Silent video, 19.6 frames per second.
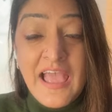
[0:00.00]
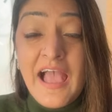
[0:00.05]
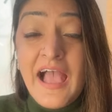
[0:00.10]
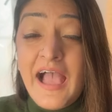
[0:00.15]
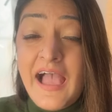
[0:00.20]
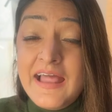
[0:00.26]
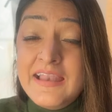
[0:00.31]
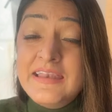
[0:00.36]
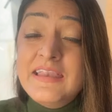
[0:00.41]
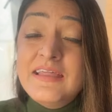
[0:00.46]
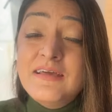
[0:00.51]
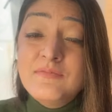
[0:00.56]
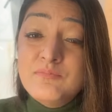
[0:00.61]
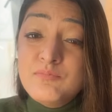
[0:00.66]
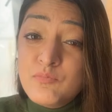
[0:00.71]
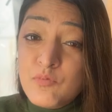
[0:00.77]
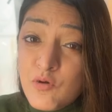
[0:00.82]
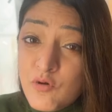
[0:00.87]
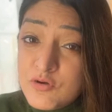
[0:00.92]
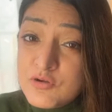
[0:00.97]
And
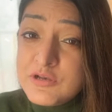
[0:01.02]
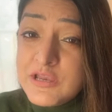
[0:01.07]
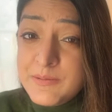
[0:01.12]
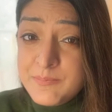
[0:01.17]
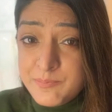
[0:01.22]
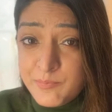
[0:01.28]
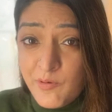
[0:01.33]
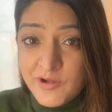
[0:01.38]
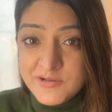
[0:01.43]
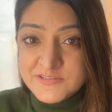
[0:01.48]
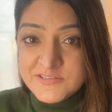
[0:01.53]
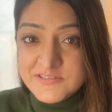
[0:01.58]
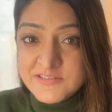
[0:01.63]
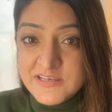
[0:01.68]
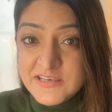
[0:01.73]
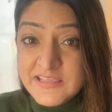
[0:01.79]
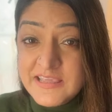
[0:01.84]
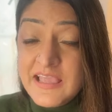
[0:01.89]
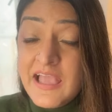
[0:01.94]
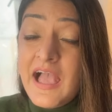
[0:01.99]
more
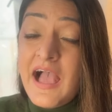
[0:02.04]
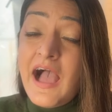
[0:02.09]
importantly,